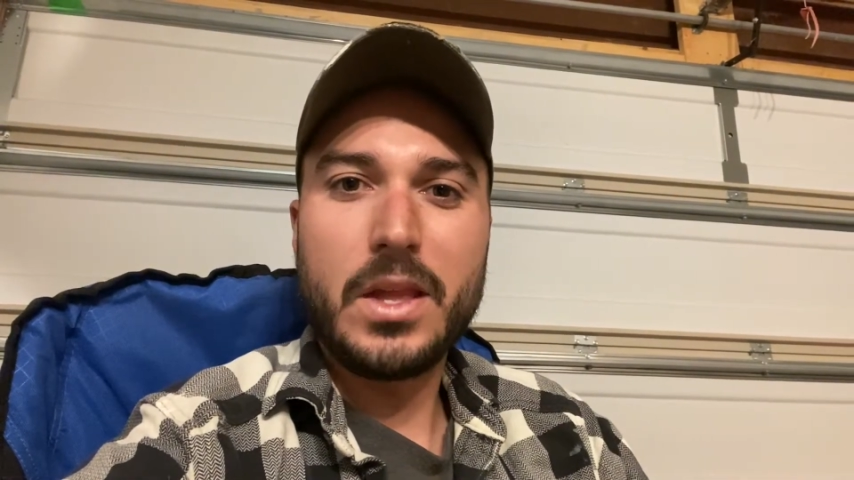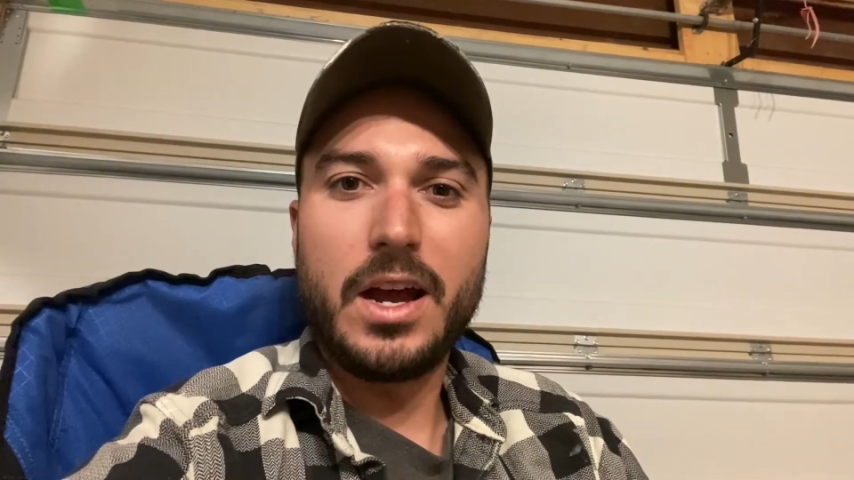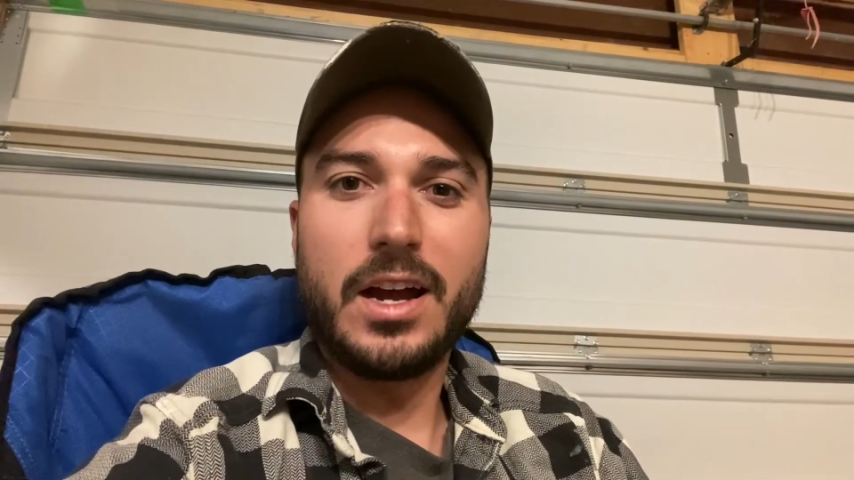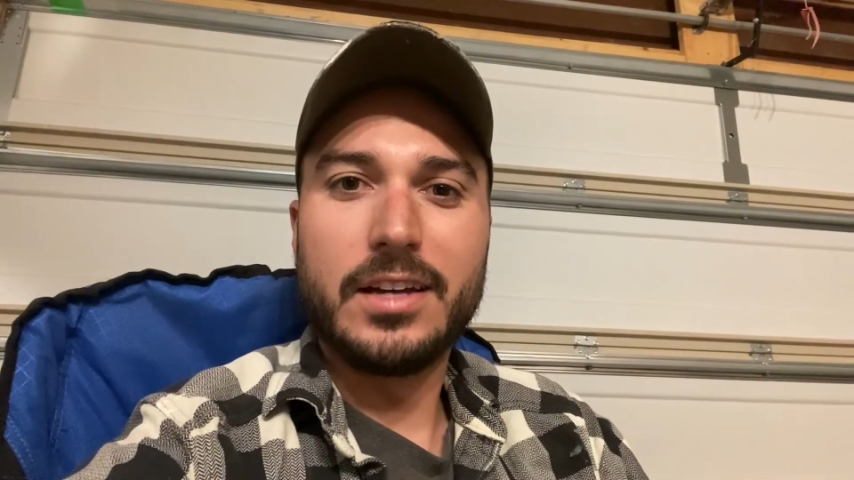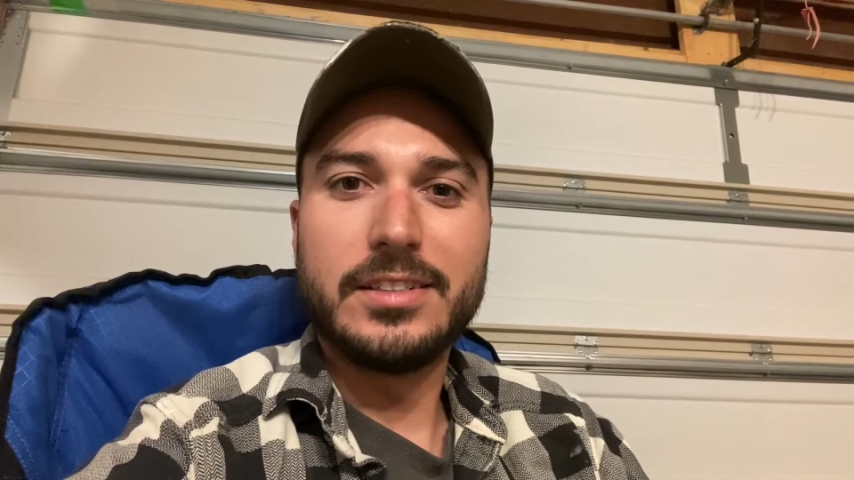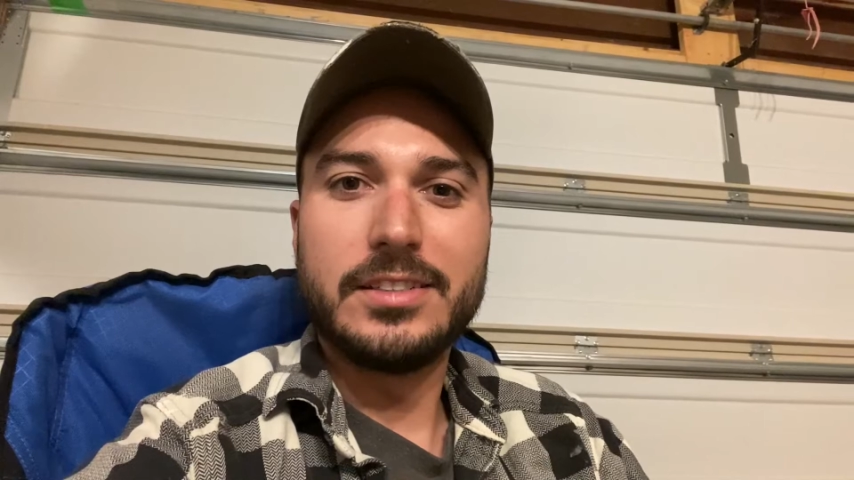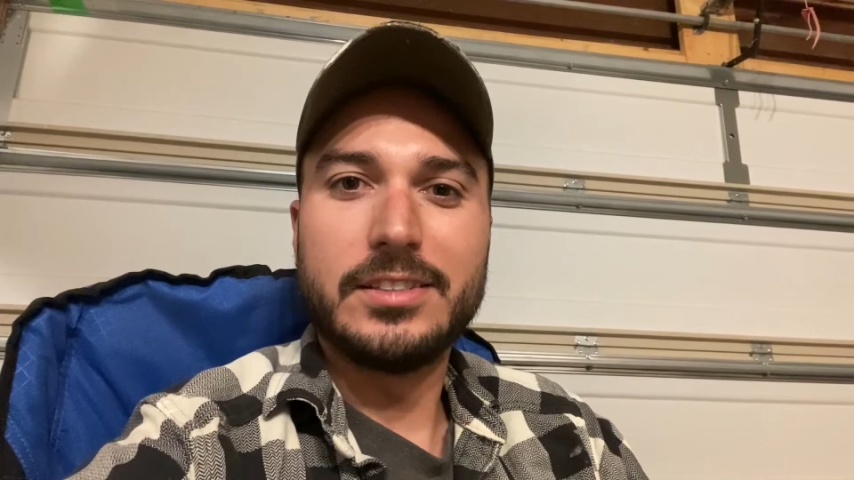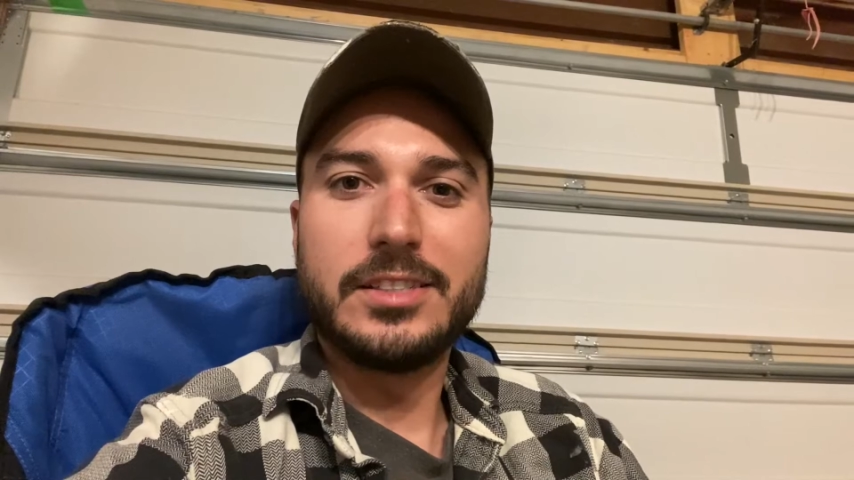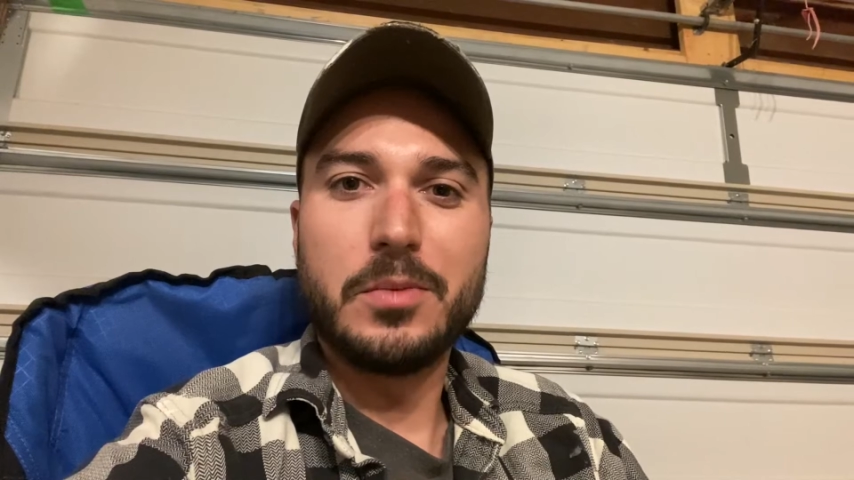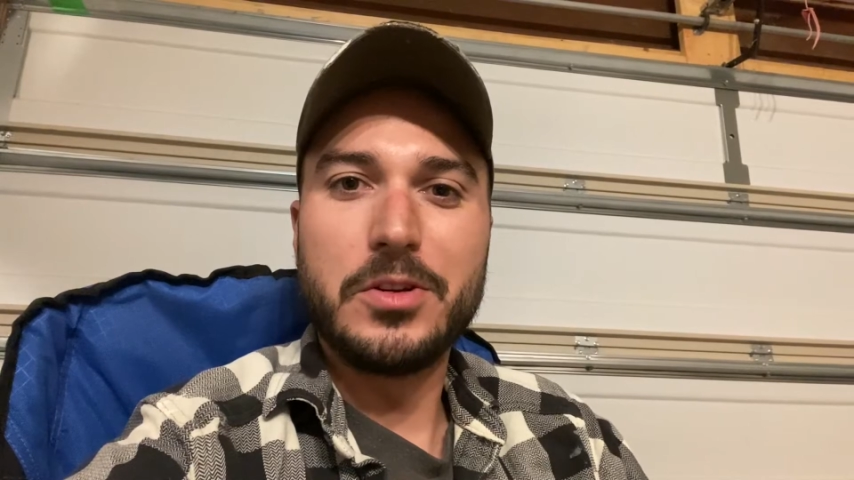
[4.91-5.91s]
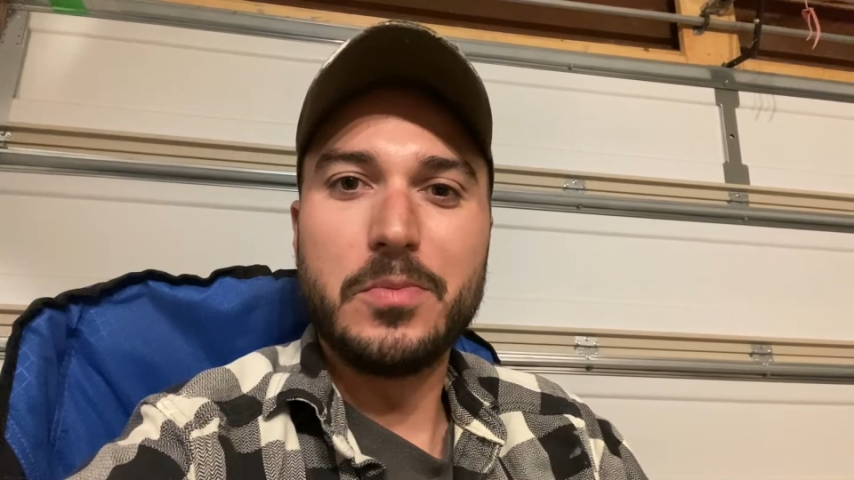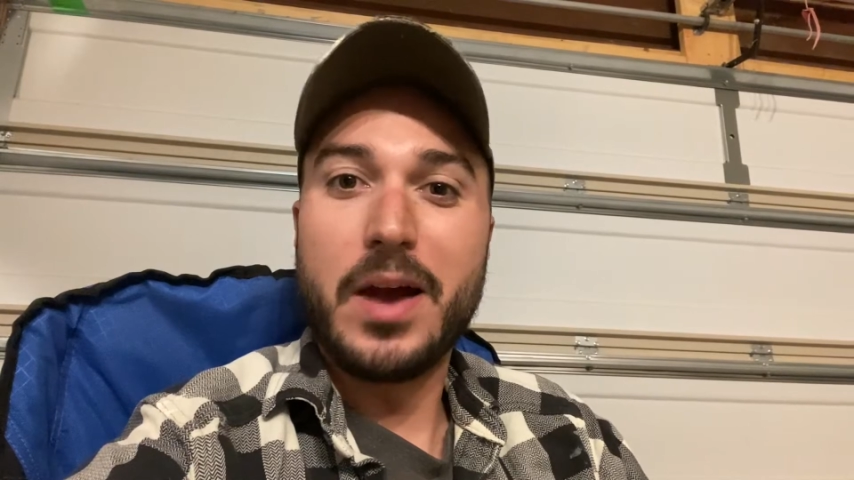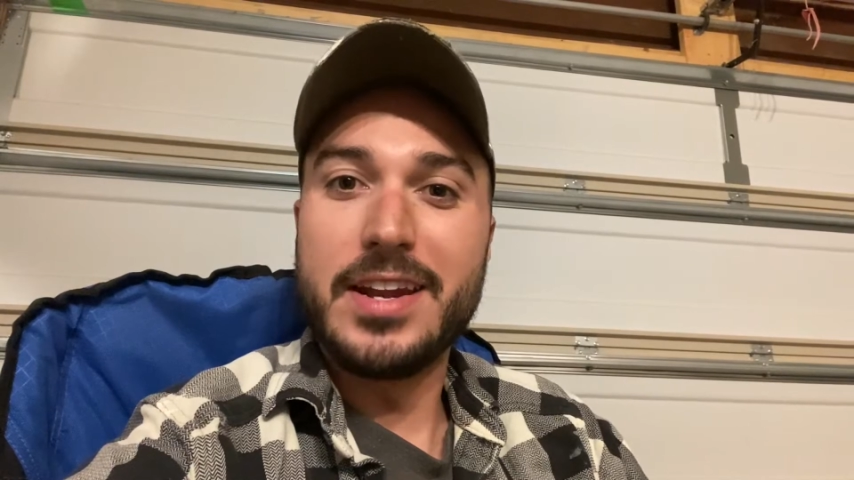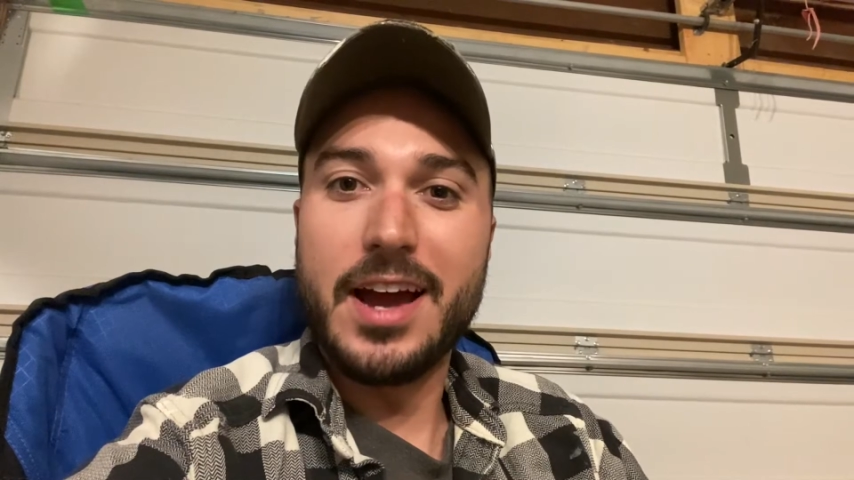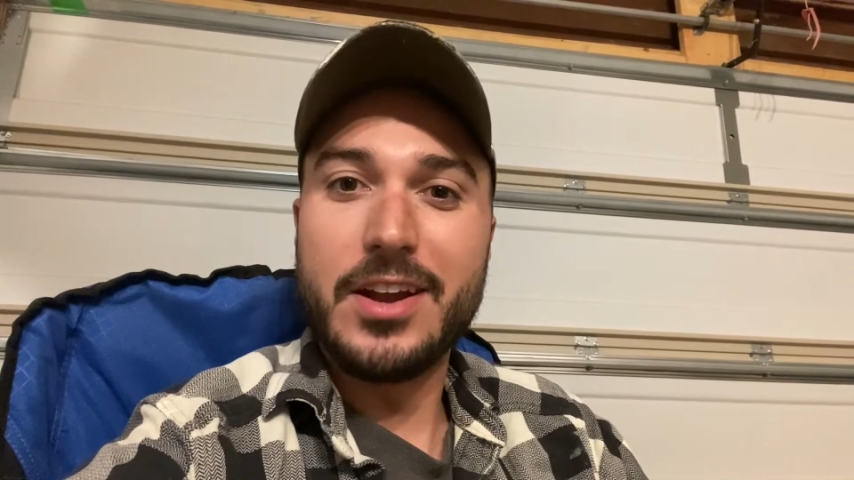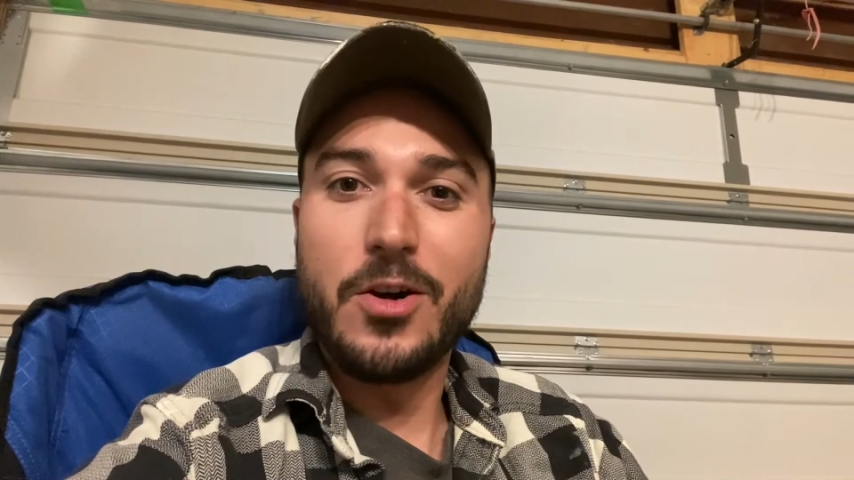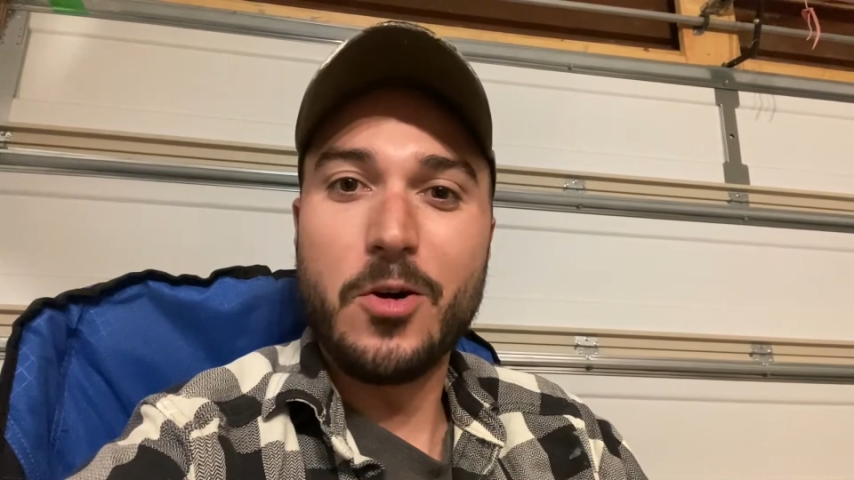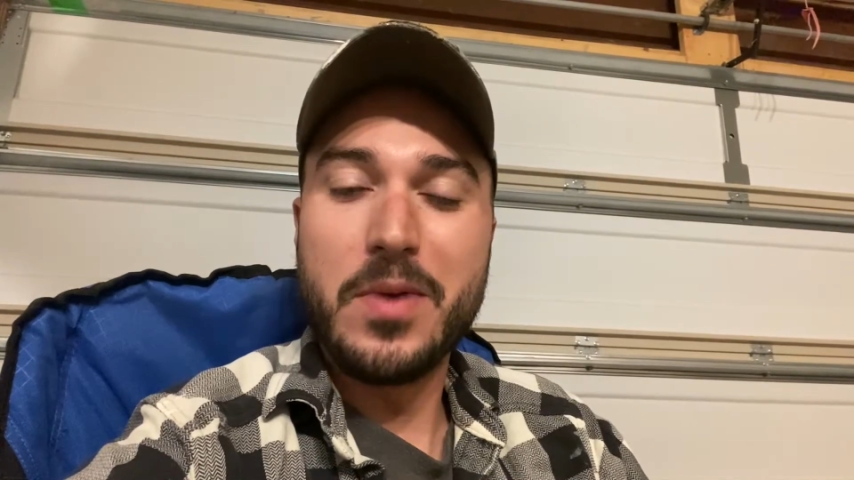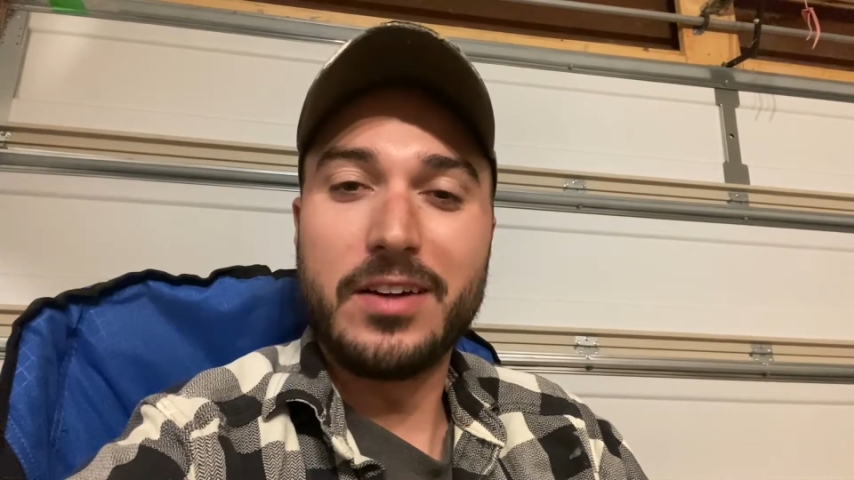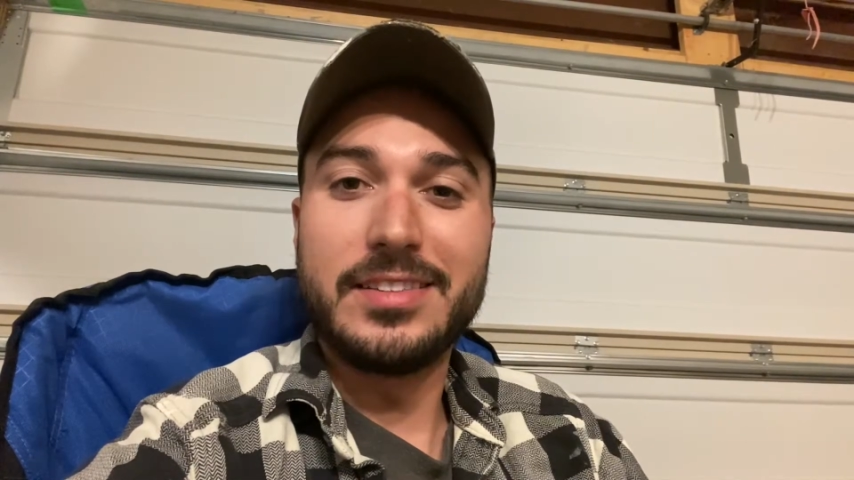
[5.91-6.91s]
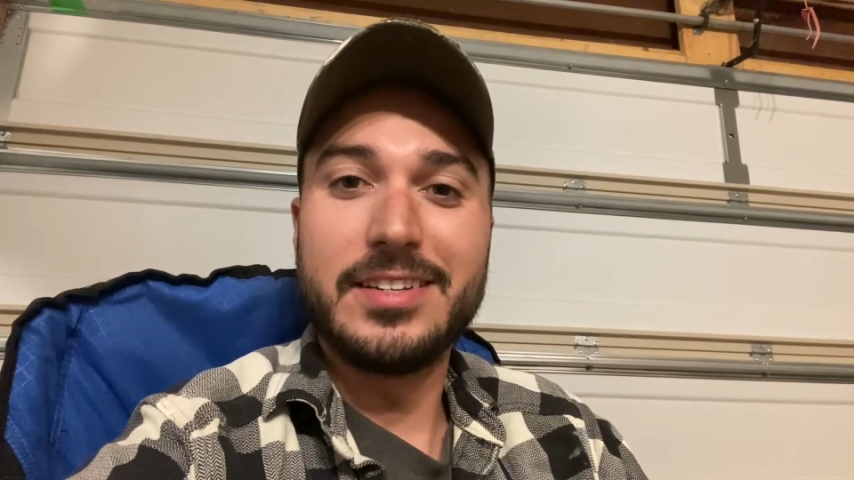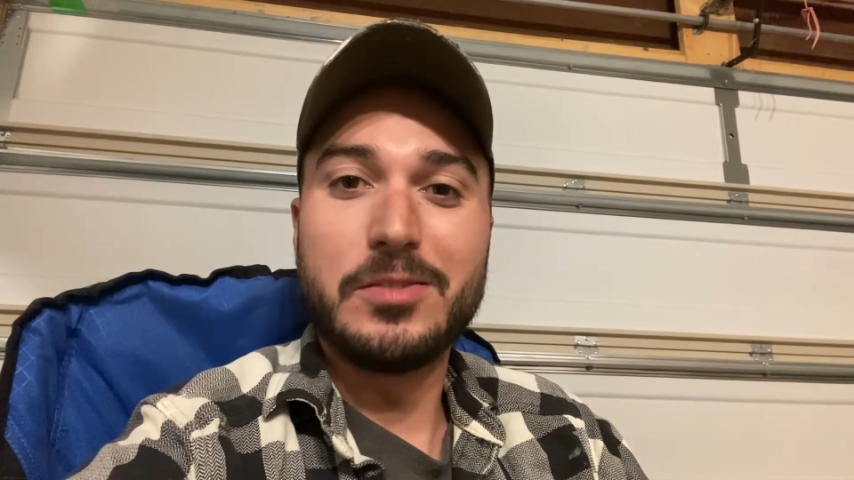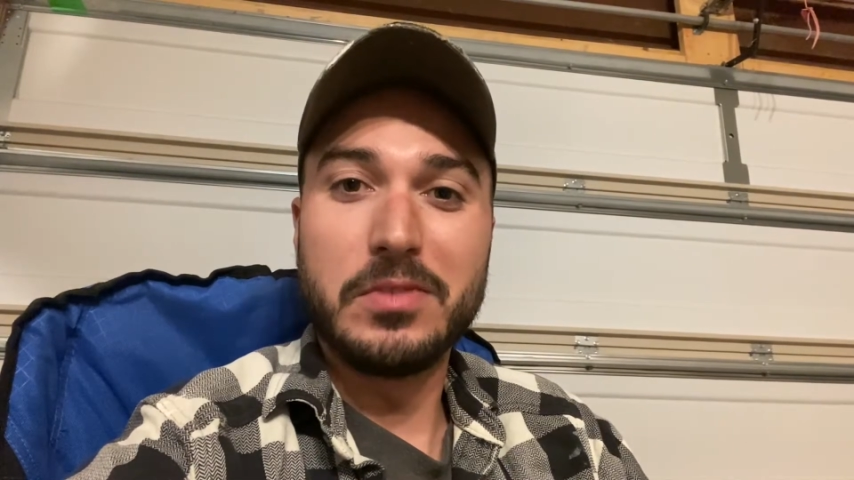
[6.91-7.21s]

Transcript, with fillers: Uh, some of you might not know about this,